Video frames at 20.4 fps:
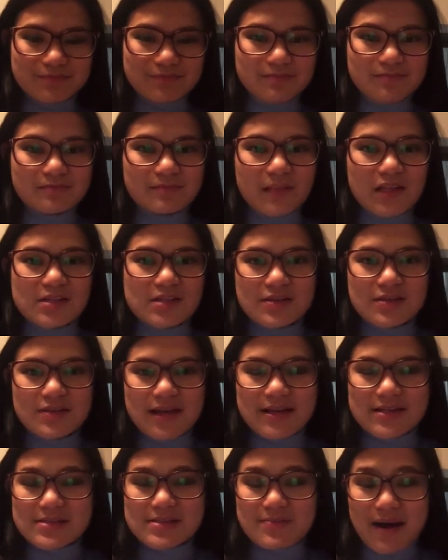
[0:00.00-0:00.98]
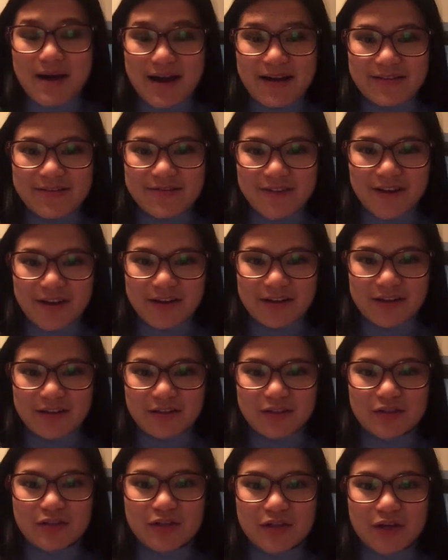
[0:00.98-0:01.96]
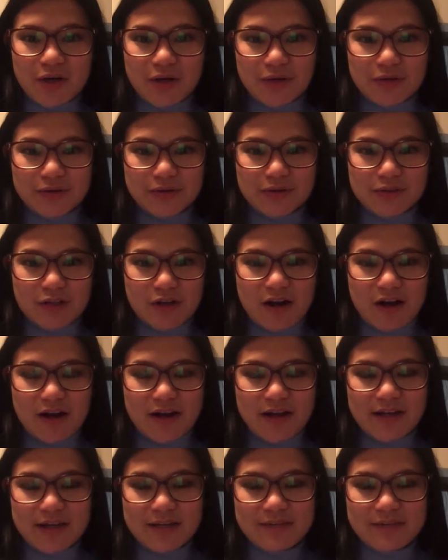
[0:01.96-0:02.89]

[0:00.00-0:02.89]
So that's my final cone drawing.